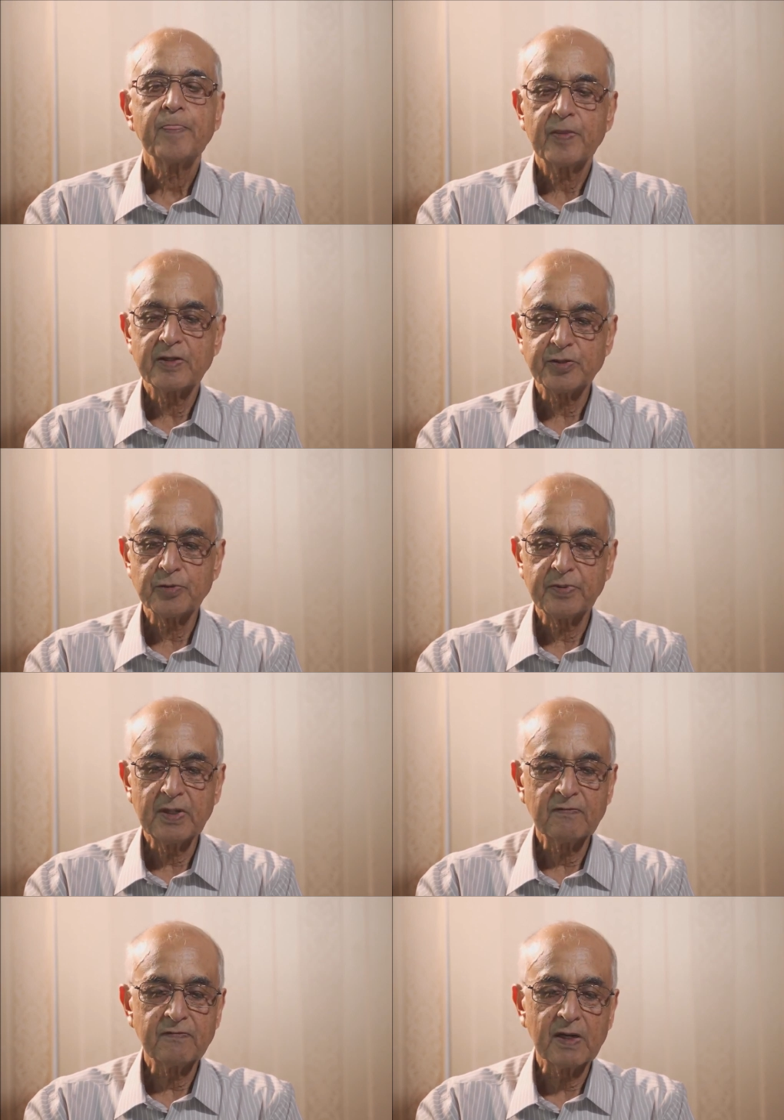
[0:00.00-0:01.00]
the
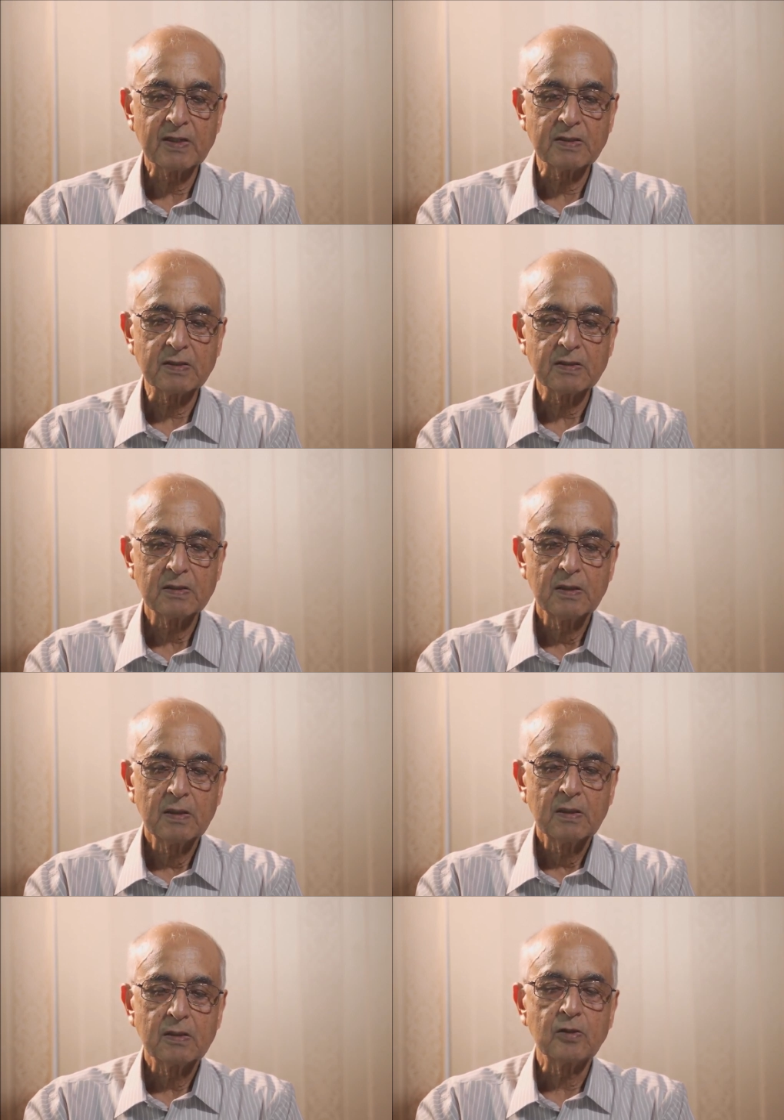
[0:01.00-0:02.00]
Supreme Father,
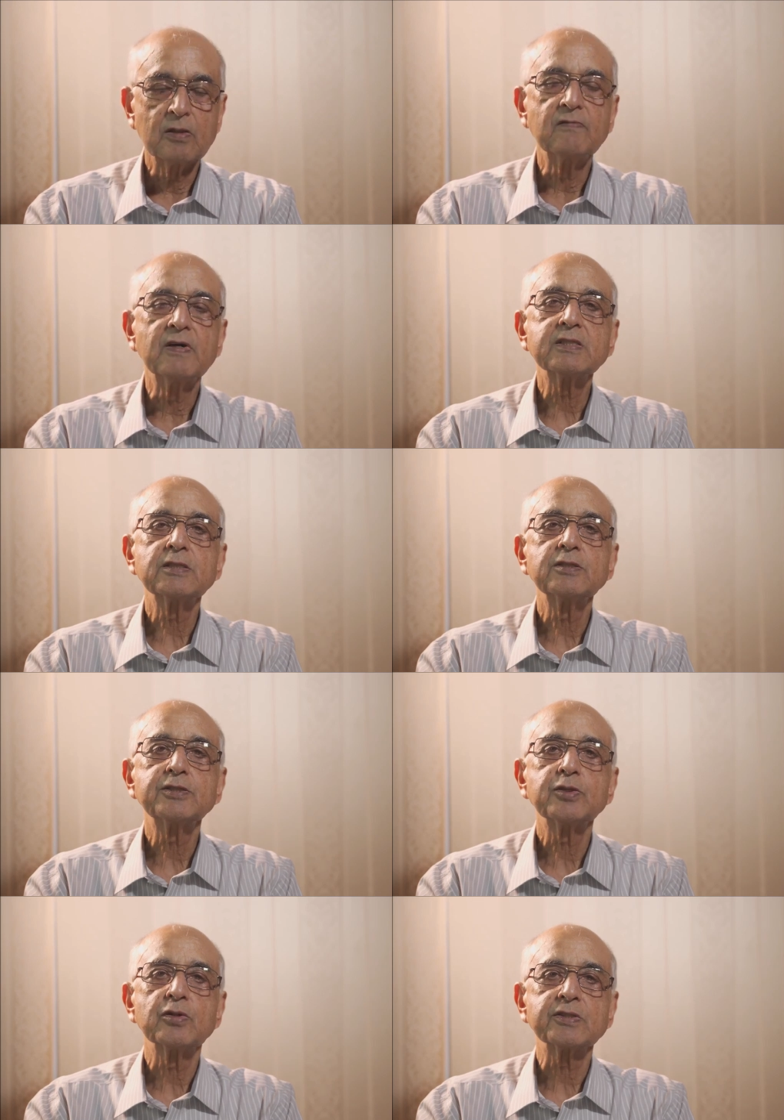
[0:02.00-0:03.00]
the universal
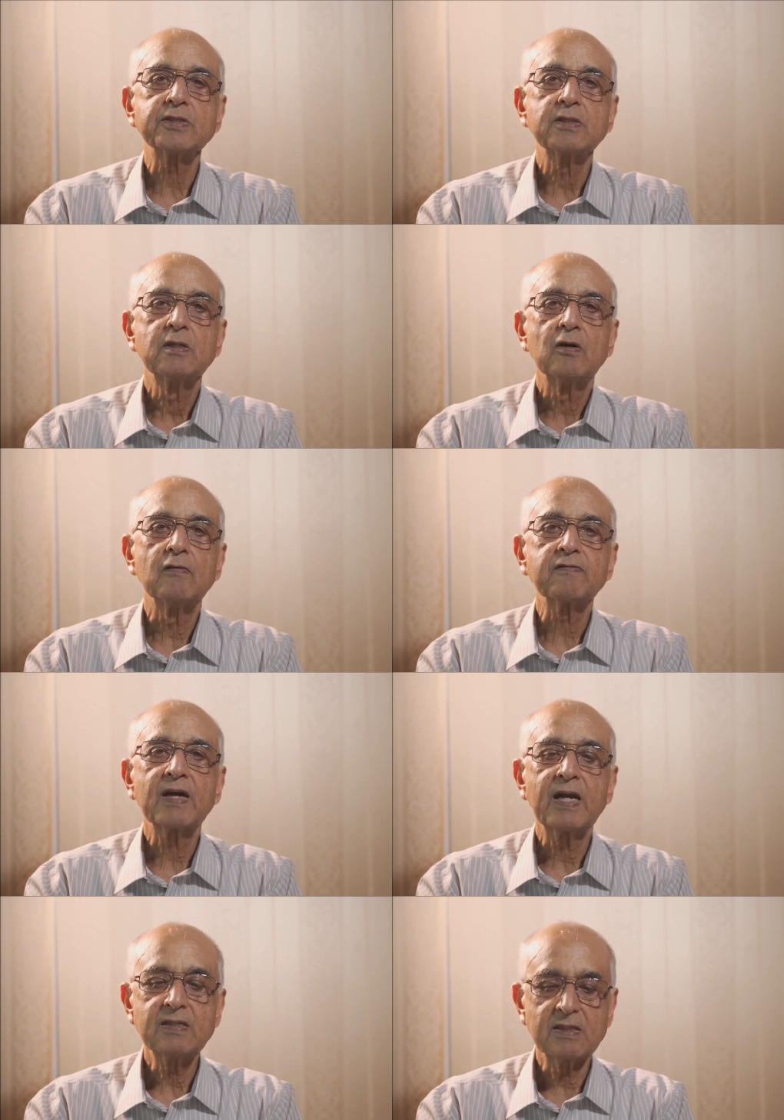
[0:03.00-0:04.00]
source of
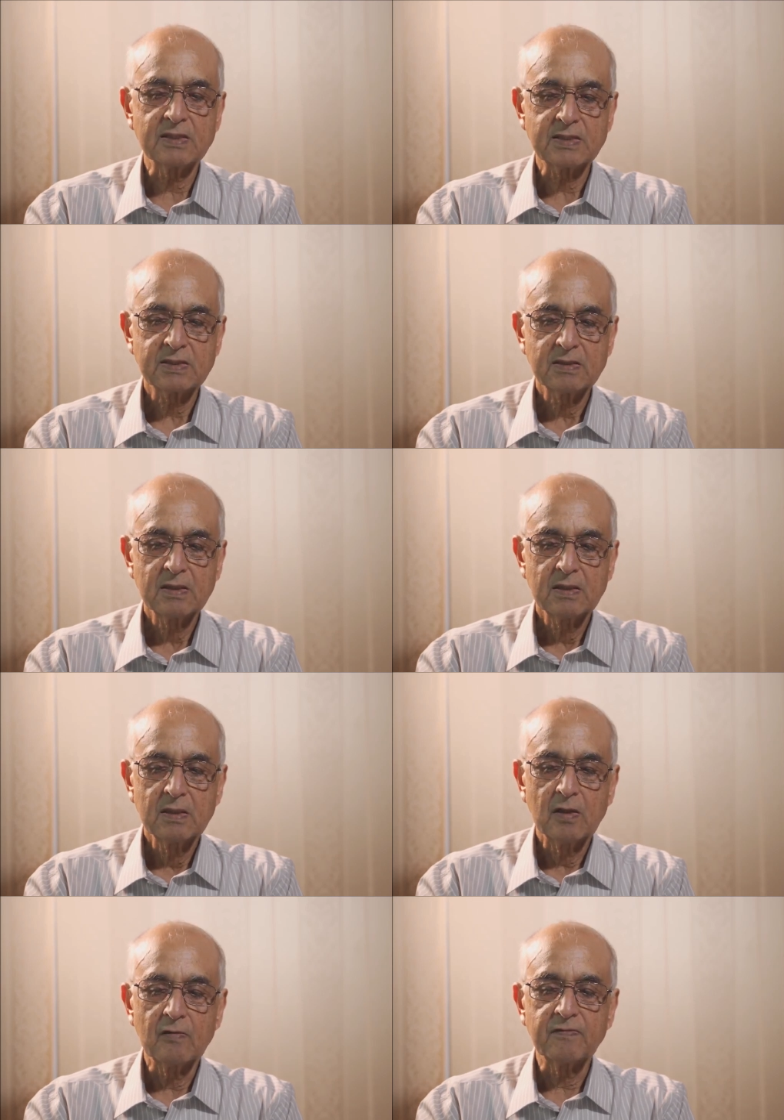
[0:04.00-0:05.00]
kindness,
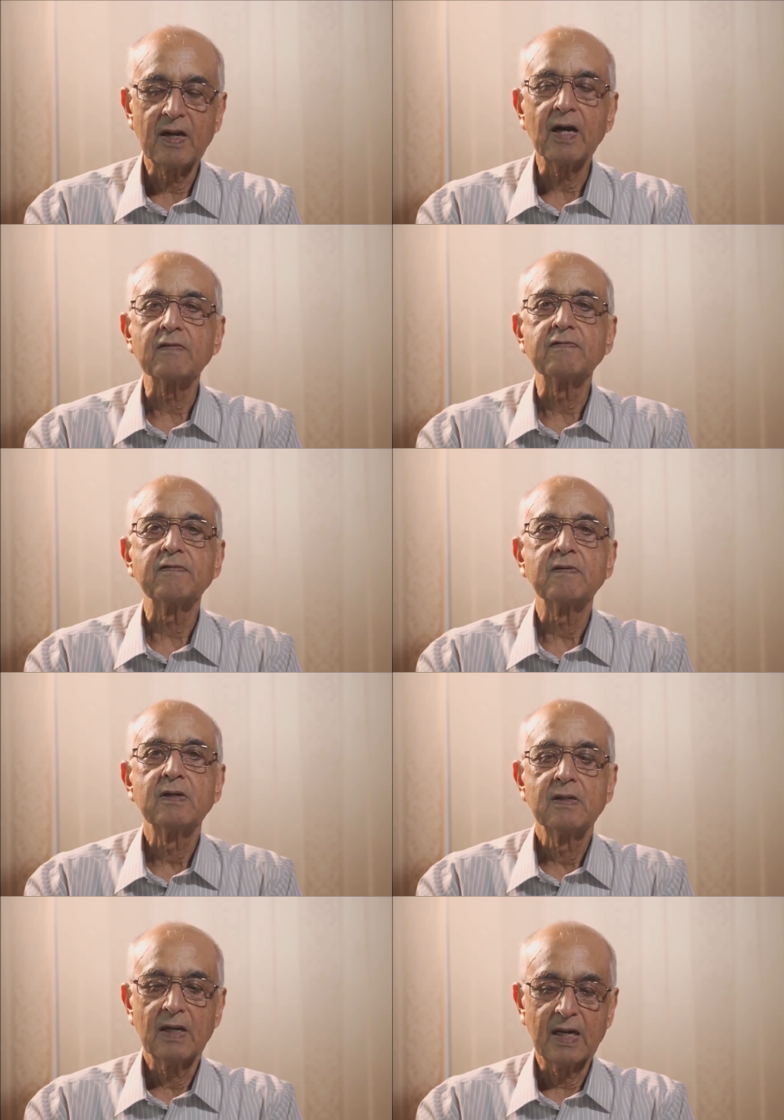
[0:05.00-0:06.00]
of love,
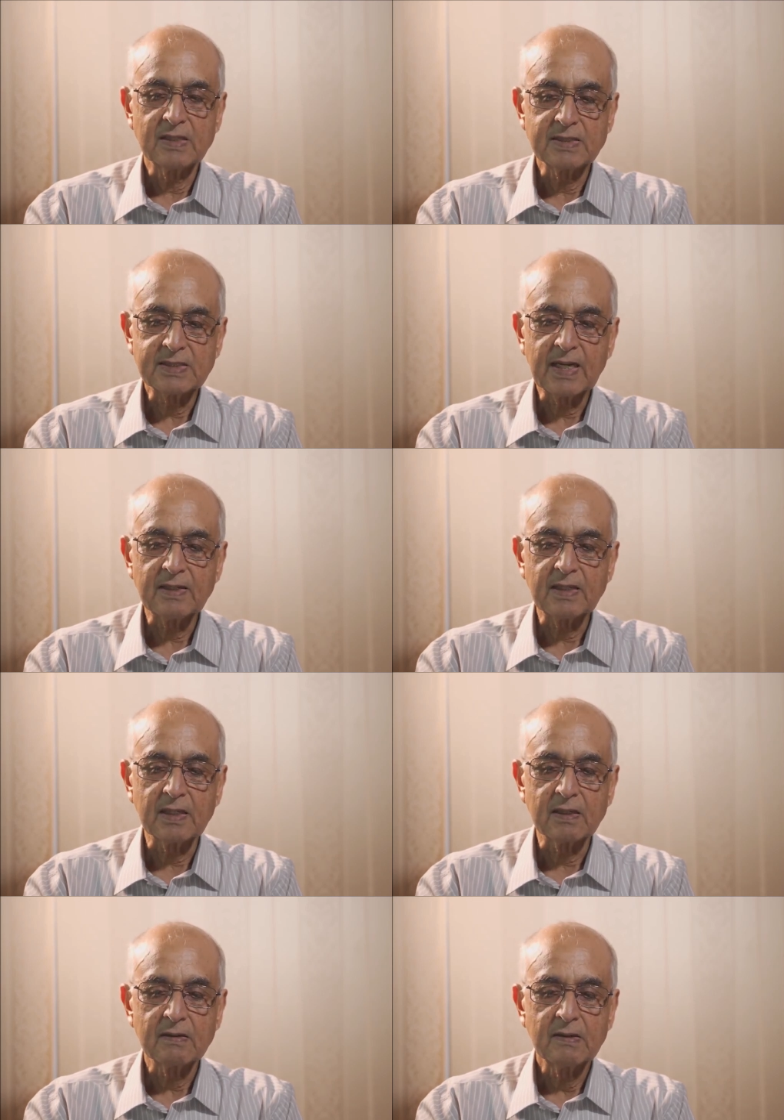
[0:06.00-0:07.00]
understanding,